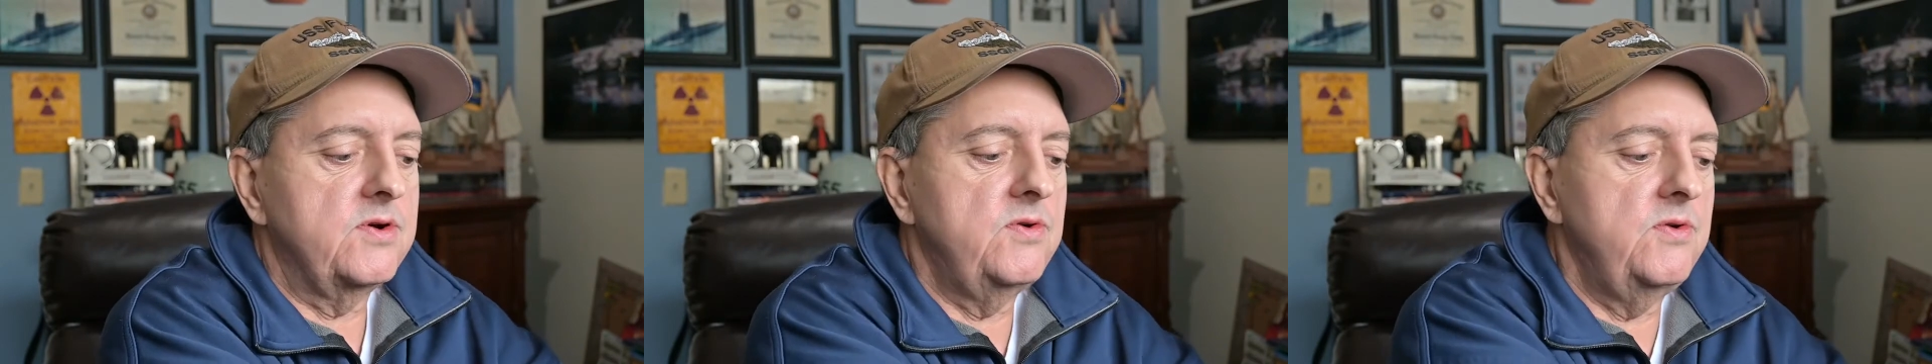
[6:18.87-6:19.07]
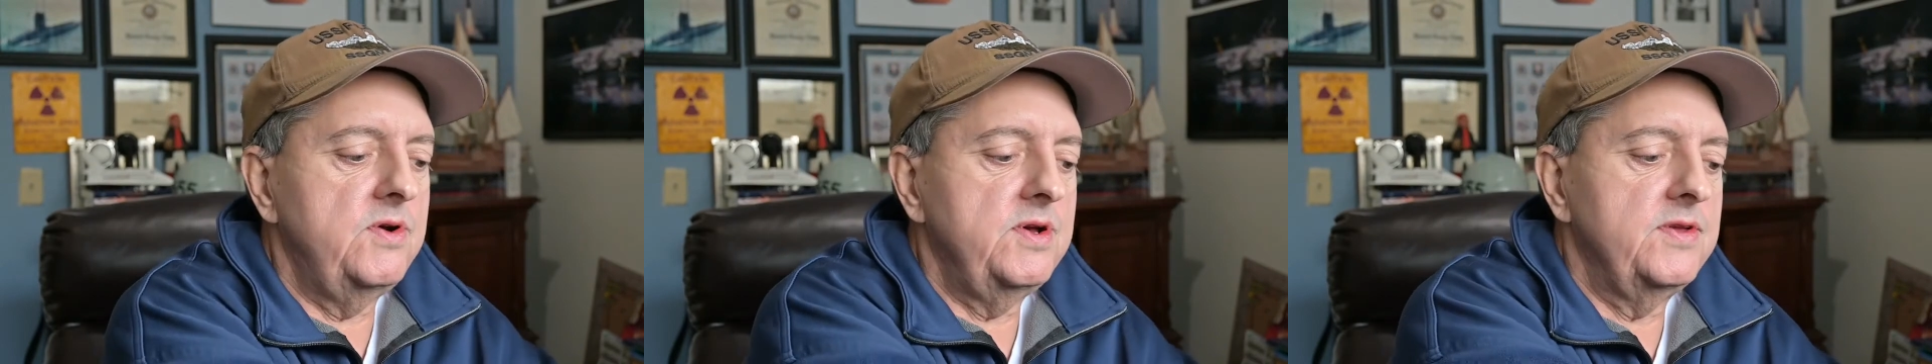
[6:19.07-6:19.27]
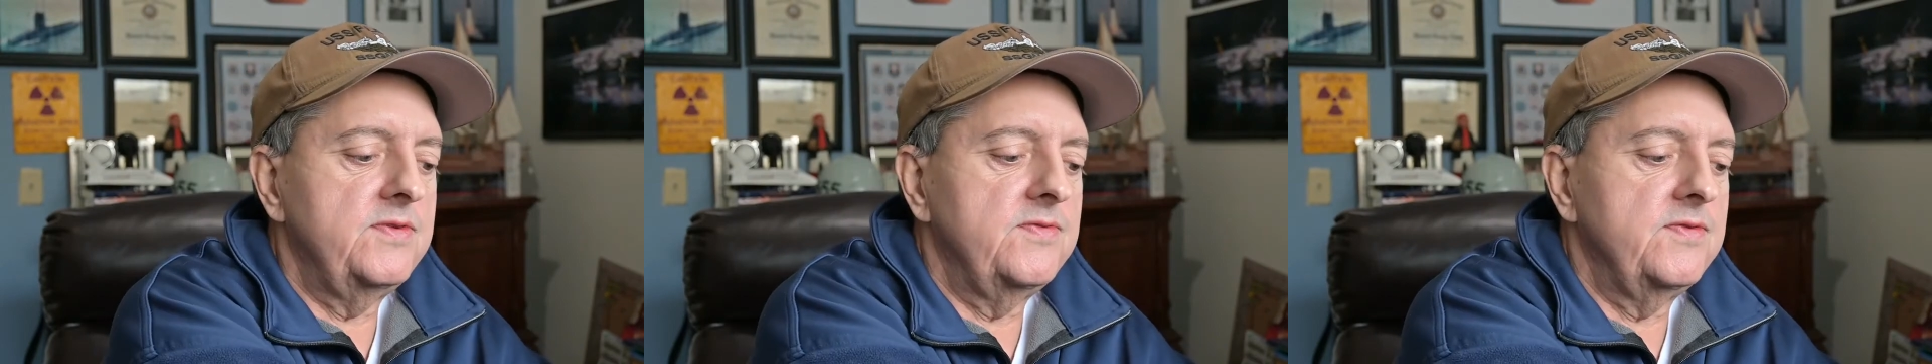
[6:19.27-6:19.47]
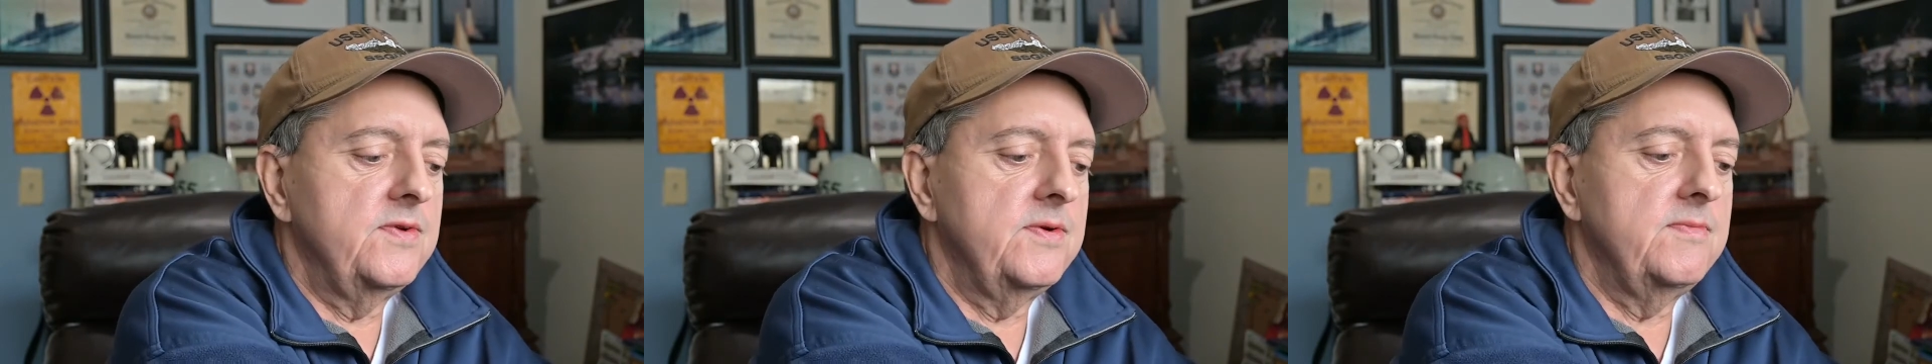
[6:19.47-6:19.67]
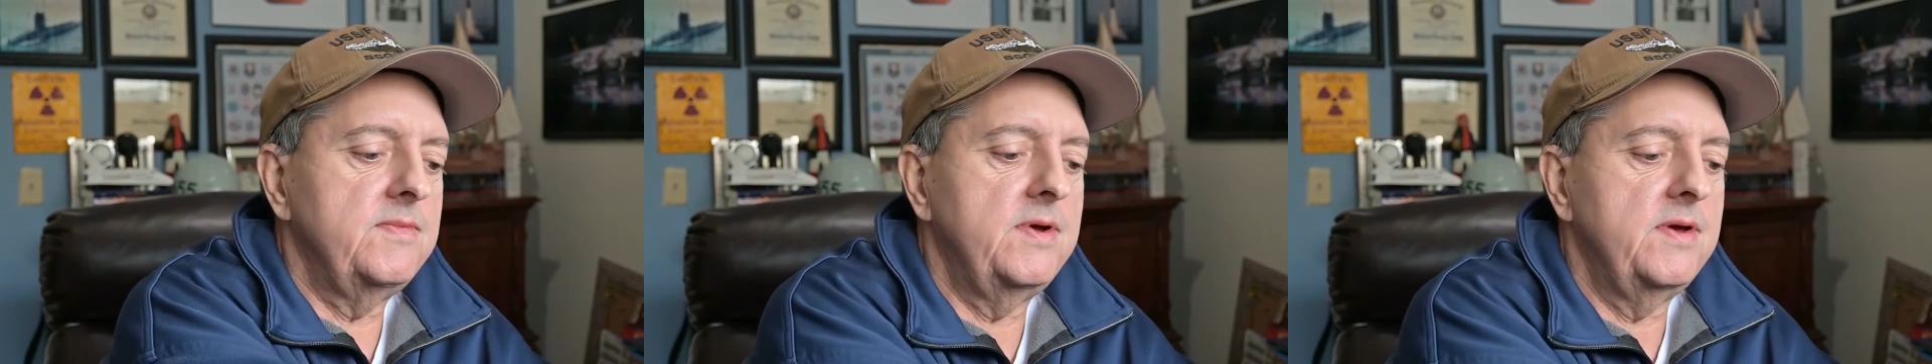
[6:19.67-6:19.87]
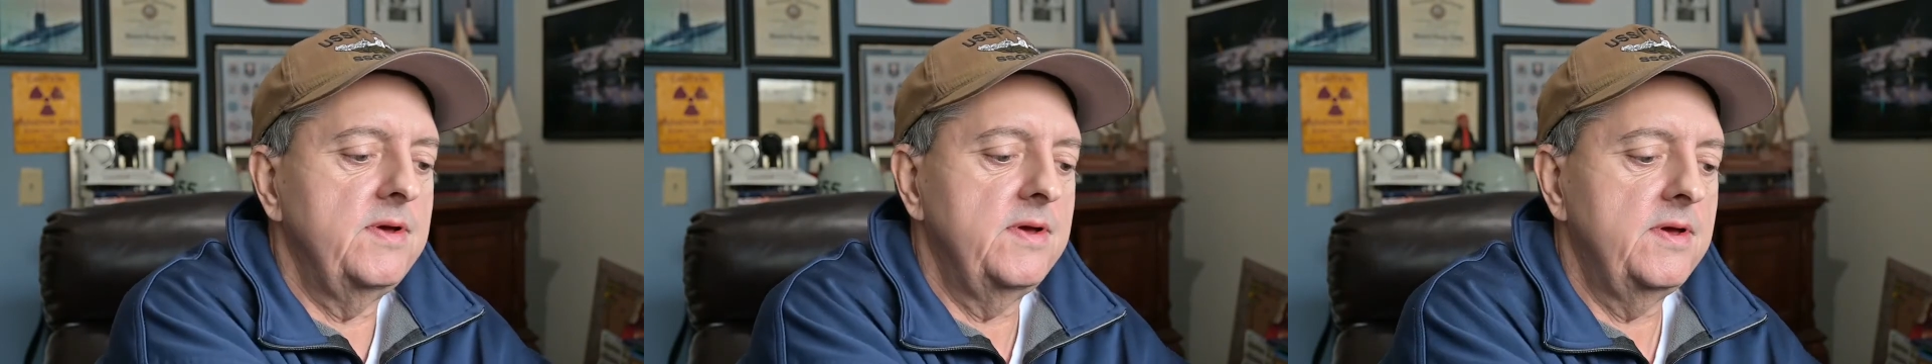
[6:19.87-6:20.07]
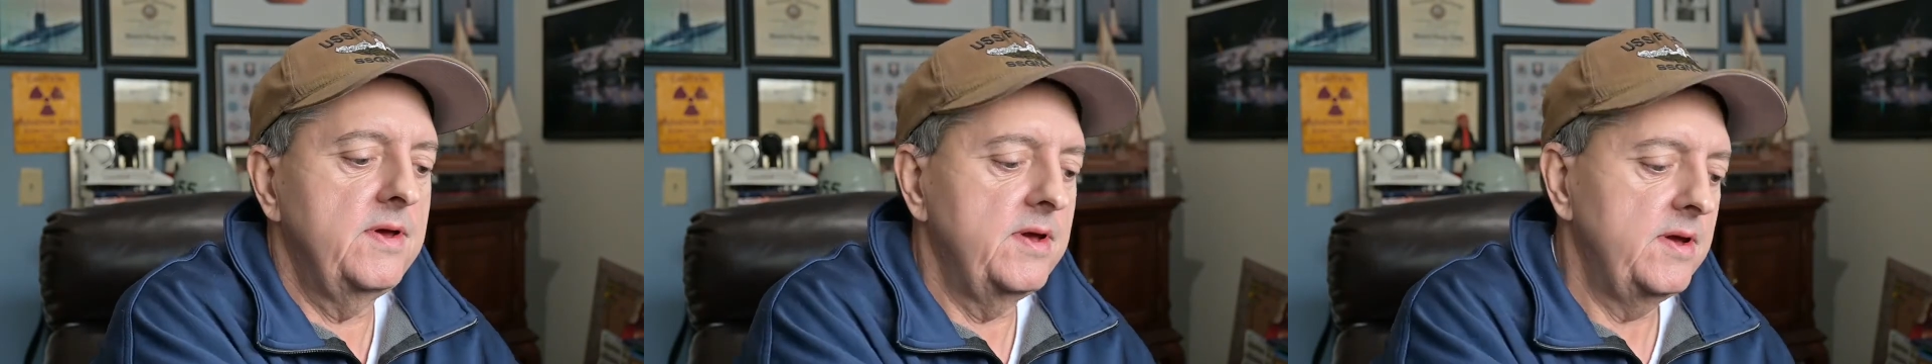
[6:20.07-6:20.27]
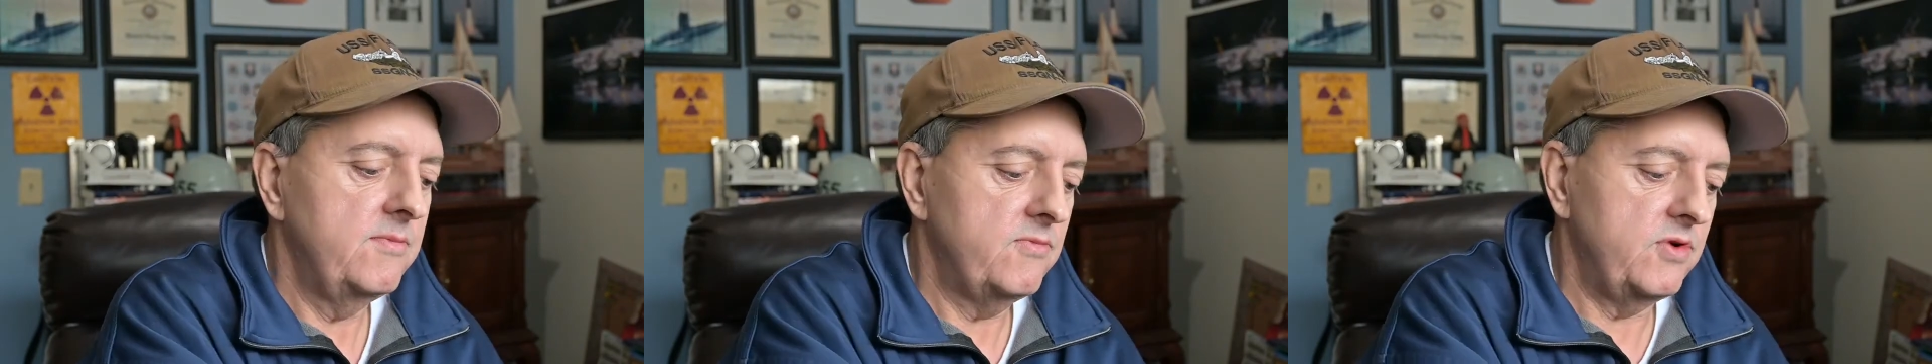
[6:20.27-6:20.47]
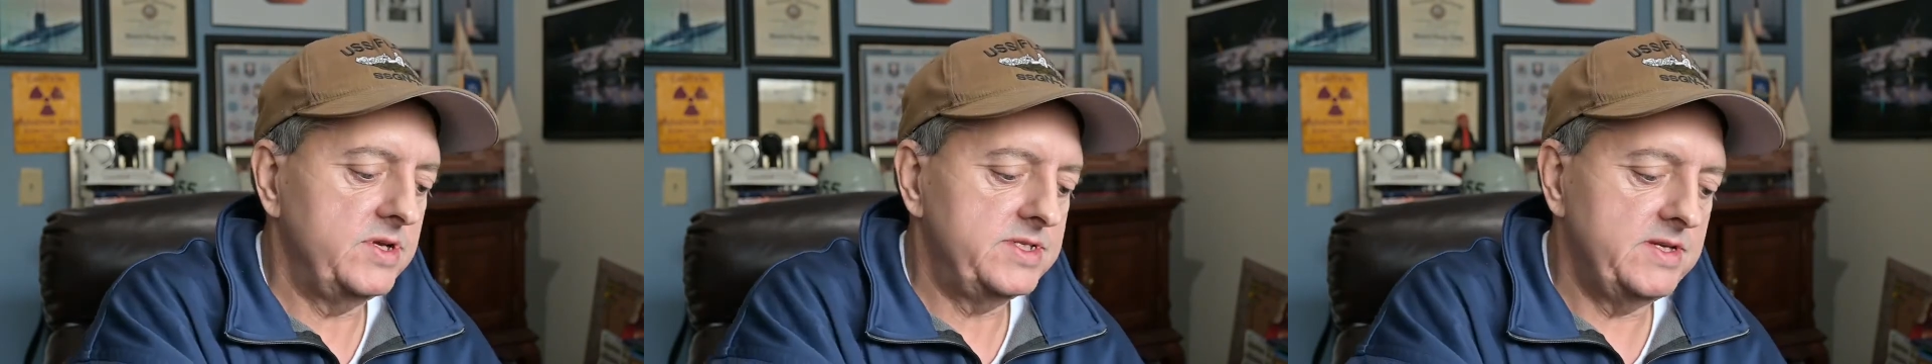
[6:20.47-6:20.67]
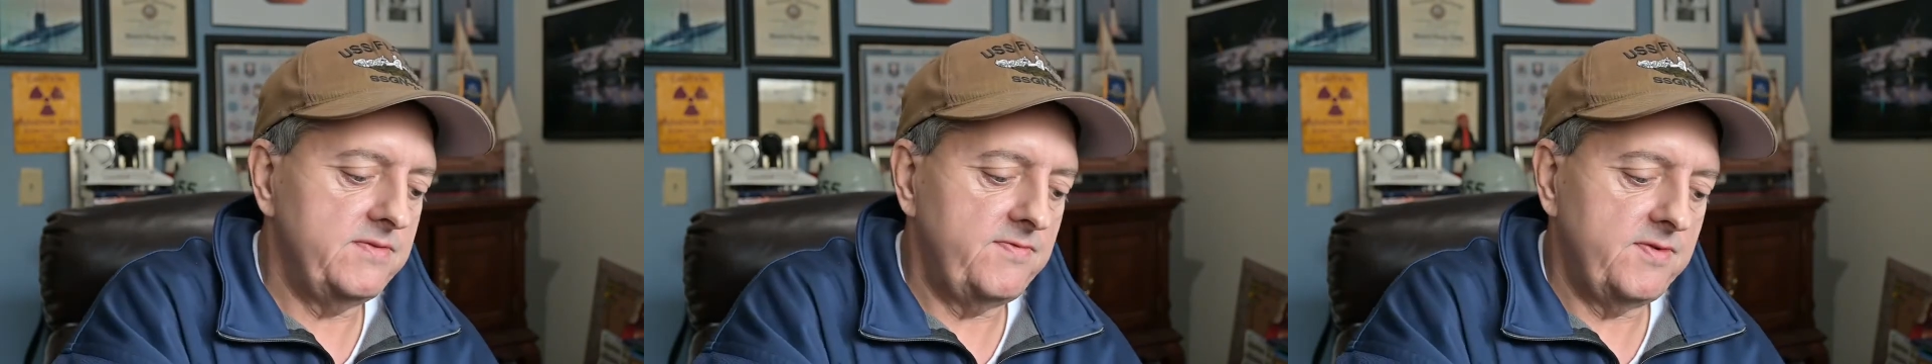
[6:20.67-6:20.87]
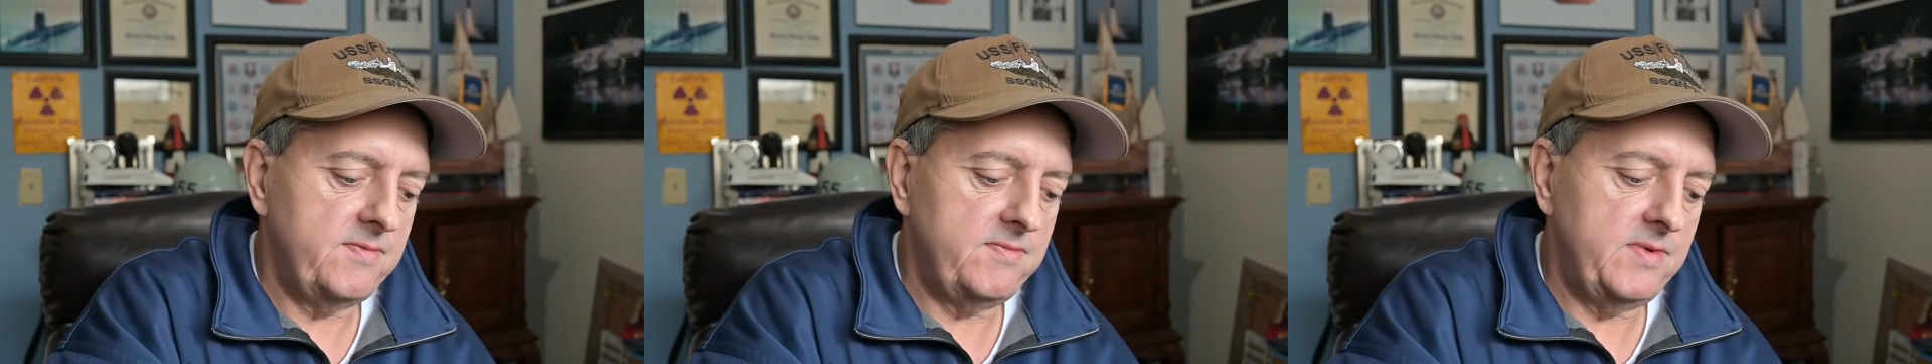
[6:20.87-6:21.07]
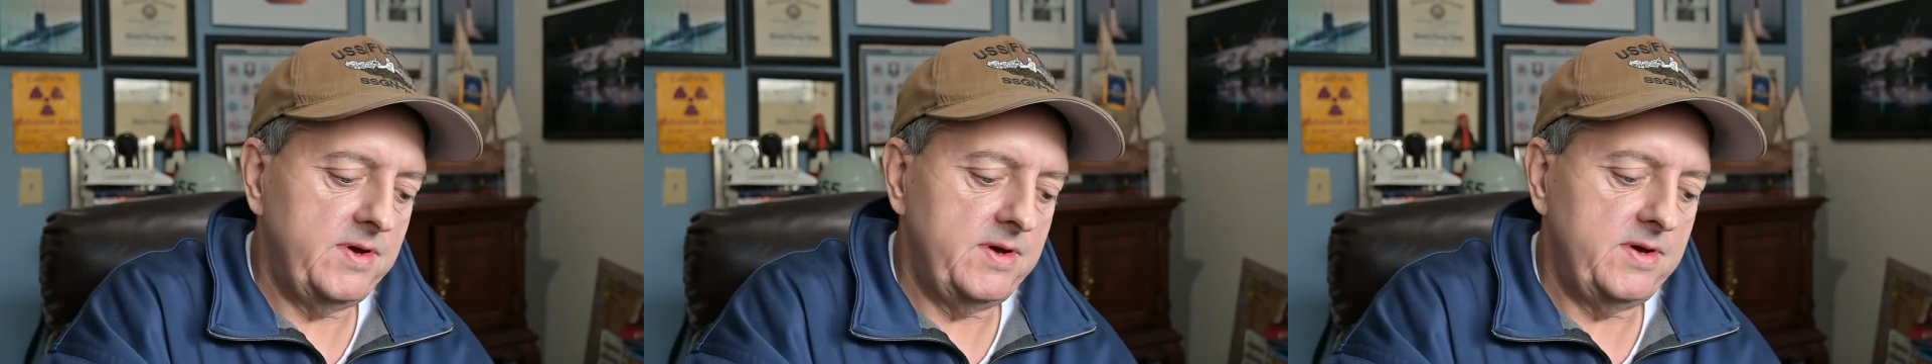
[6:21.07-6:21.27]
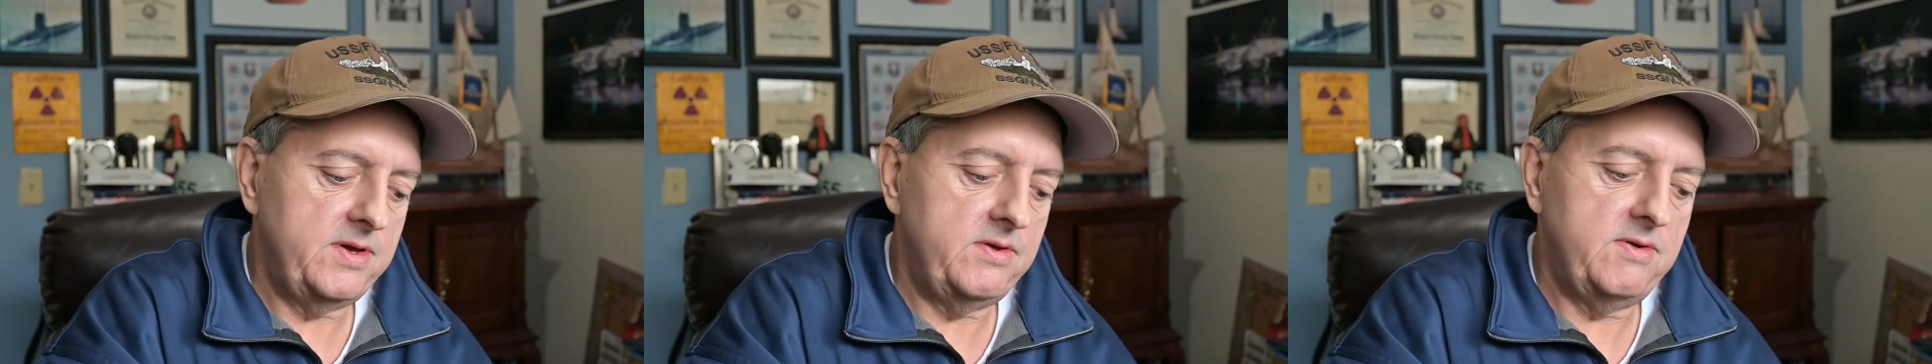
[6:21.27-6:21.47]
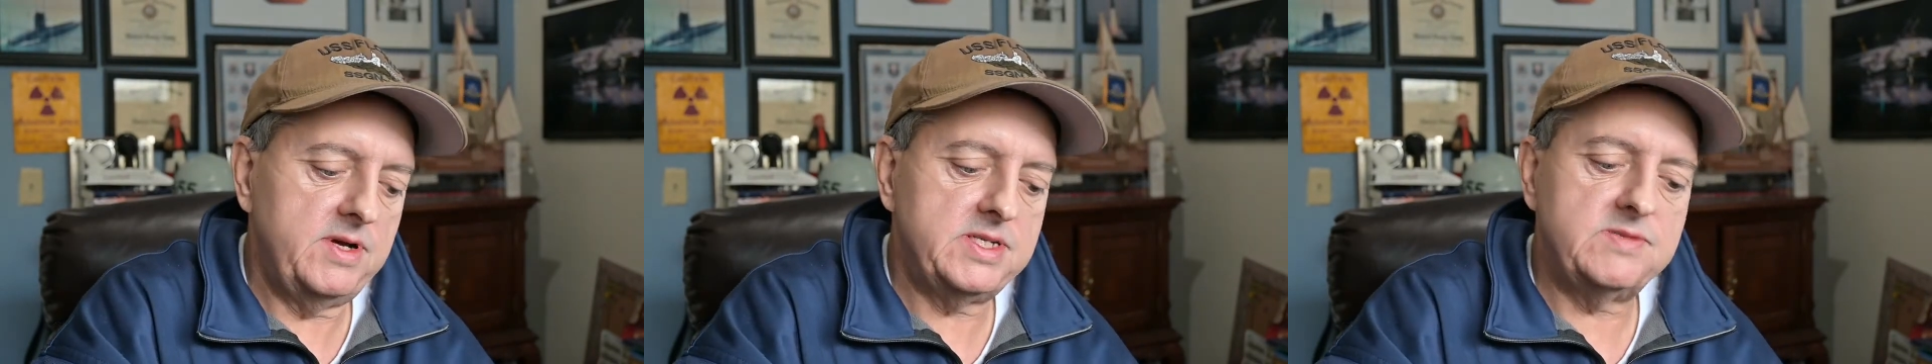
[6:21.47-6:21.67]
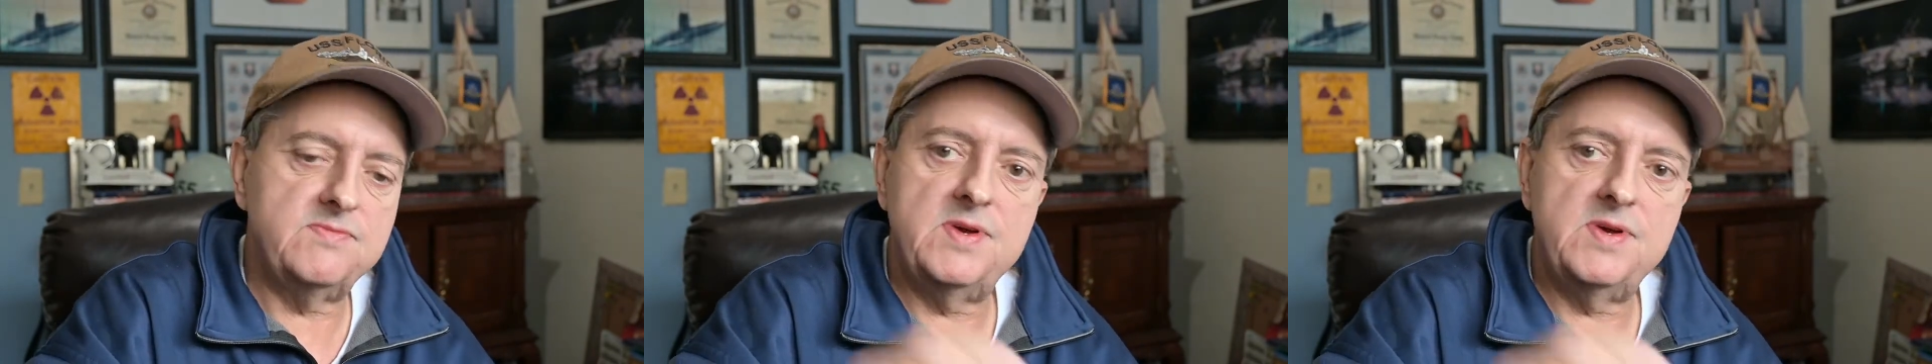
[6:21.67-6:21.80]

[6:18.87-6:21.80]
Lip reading: coins printed from U.S.